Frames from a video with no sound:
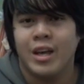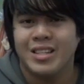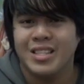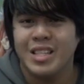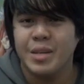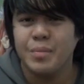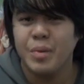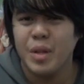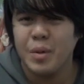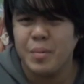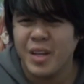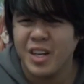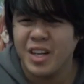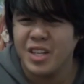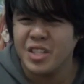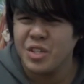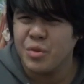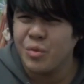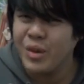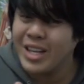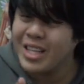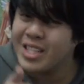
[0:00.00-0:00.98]
simply
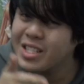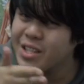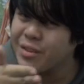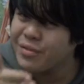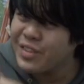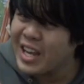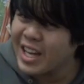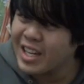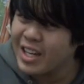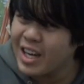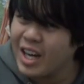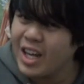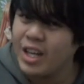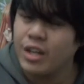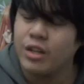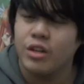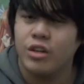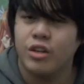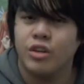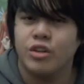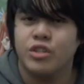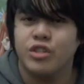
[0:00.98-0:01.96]
because when it hits the
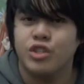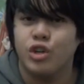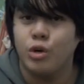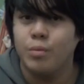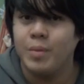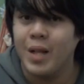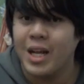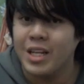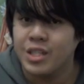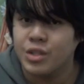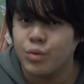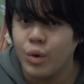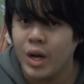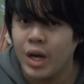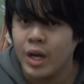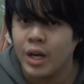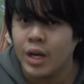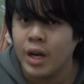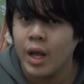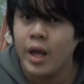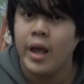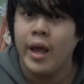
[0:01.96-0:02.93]
Vanguard, you can Soul Blast
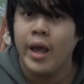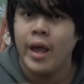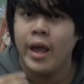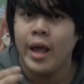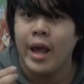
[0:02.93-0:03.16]
1